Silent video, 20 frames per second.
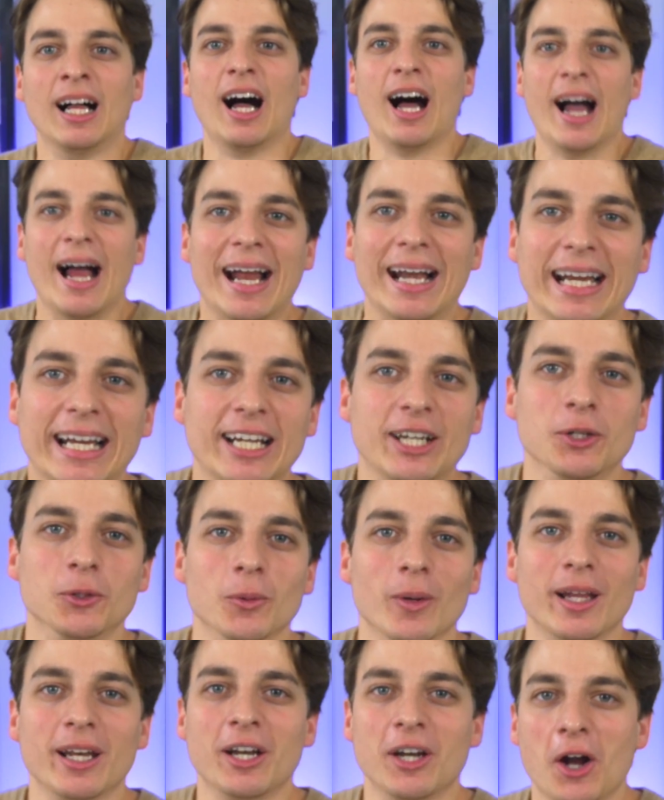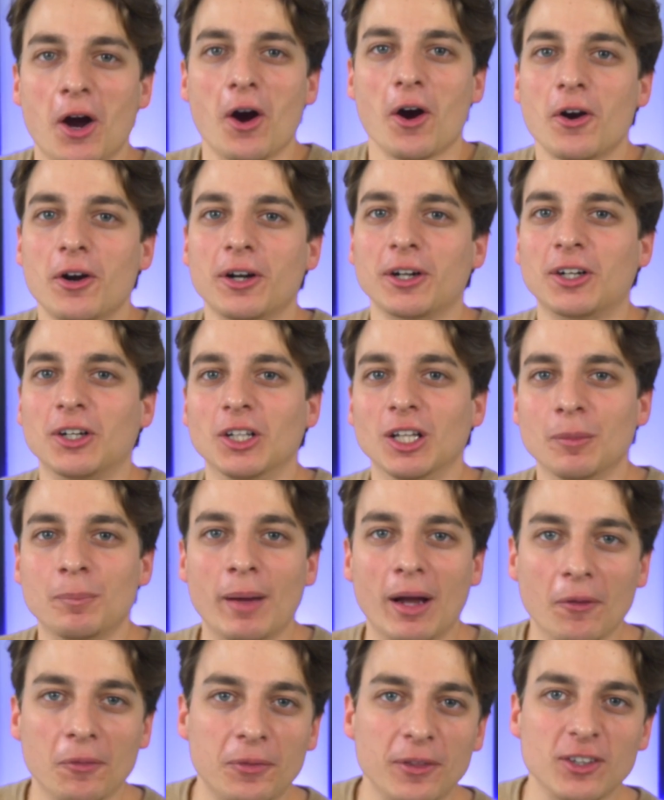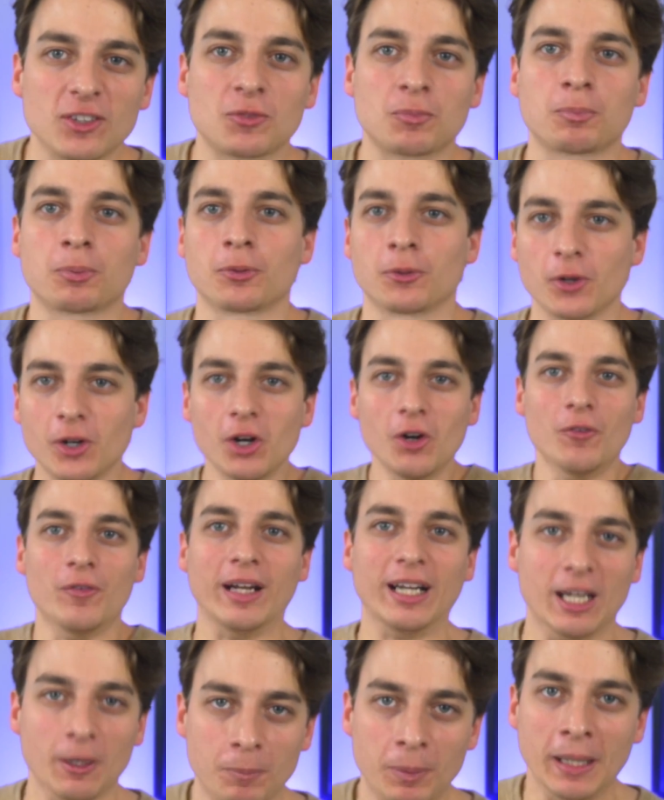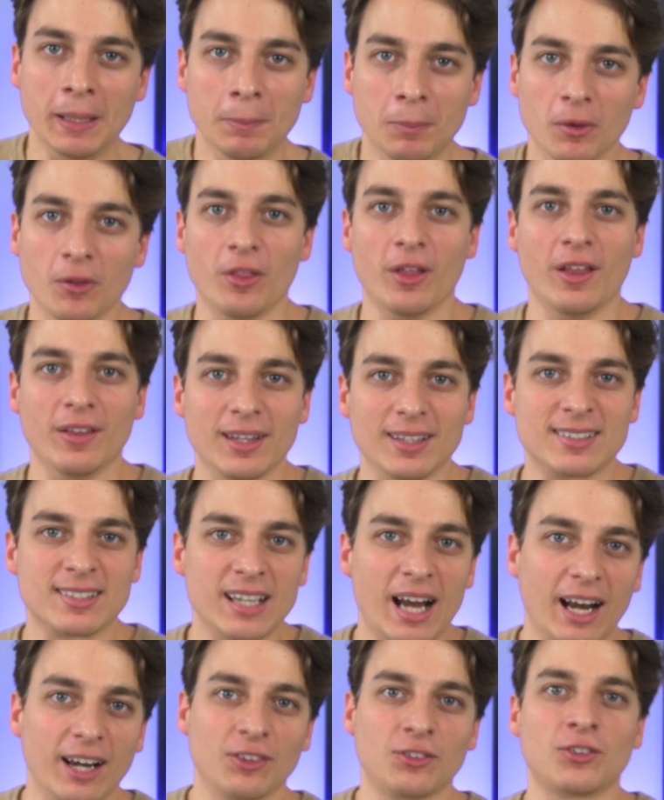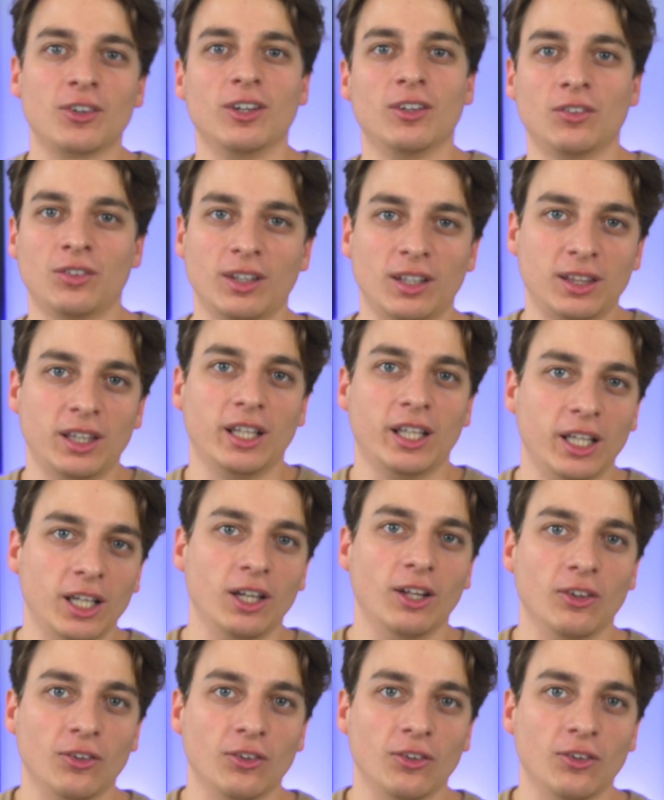I need to write an article about this proving to people that it's not as good as they think it